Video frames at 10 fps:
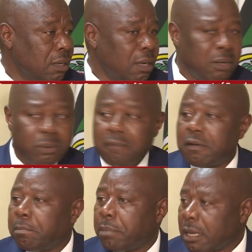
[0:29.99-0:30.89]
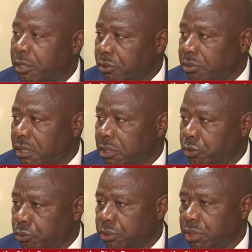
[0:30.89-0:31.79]
And we have a patriotic
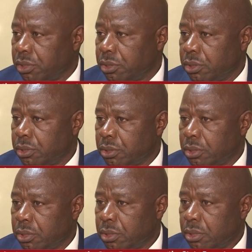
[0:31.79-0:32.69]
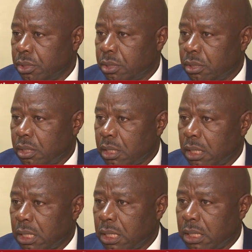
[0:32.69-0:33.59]
duty uh,
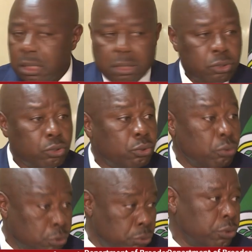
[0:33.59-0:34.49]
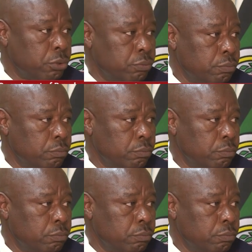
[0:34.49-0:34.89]
to do so.